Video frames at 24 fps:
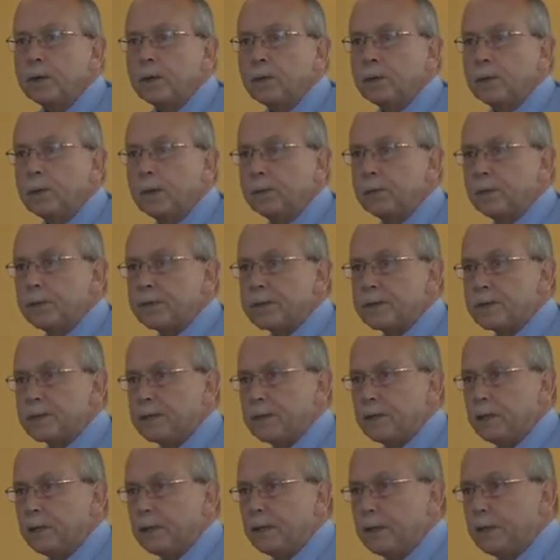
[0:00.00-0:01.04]

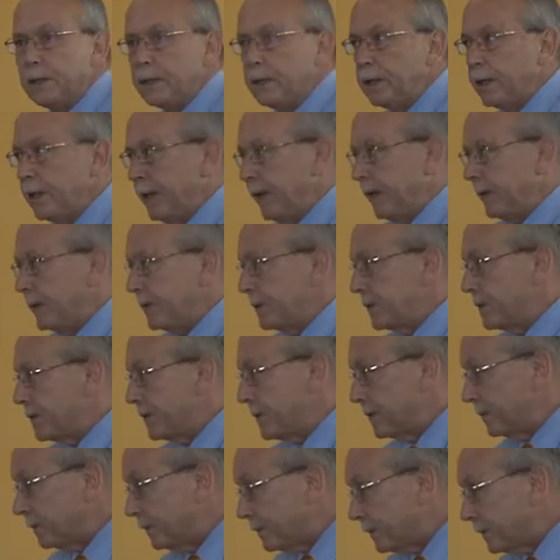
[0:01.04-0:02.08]
UWC and
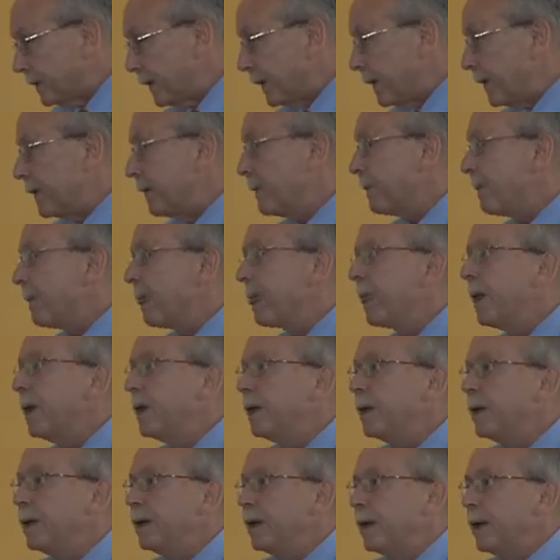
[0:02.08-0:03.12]
Symphonia
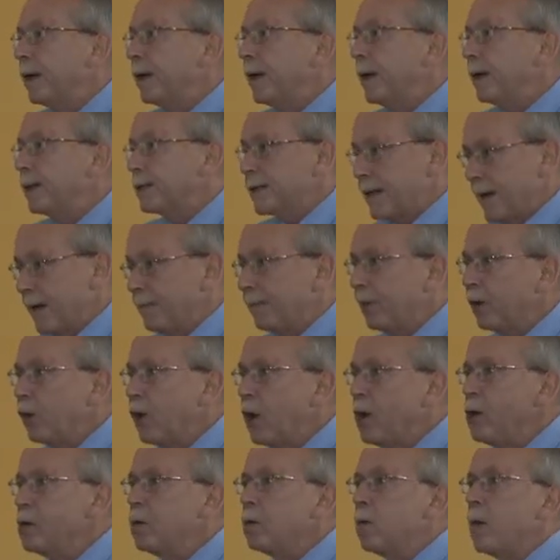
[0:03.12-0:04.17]
has come a
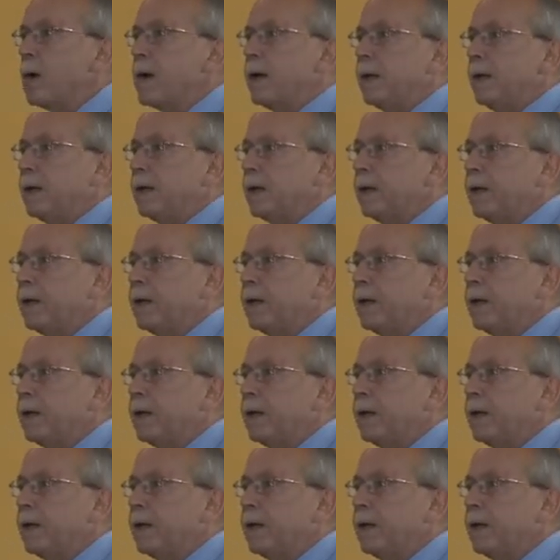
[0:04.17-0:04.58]
long way.